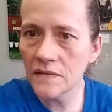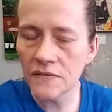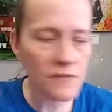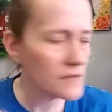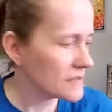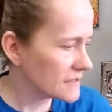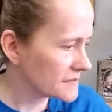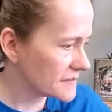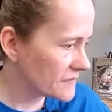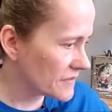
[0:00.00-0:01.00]
just looking to
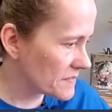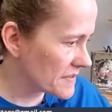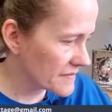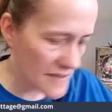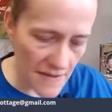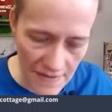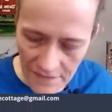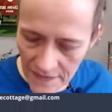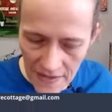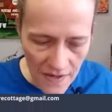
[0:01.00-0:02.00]
see if I missed anything.
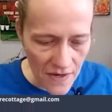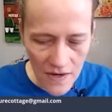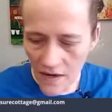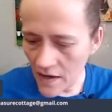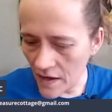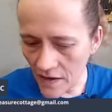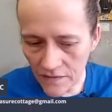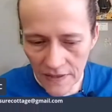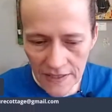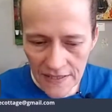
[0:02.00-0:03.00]
All
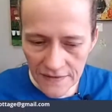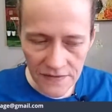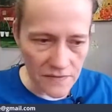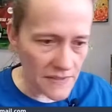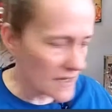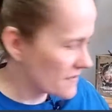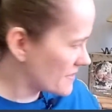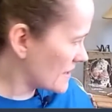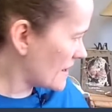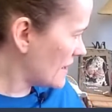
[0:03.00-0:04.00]
right, so we got
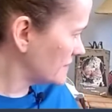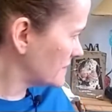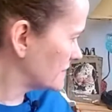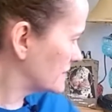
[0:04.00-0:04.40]
that.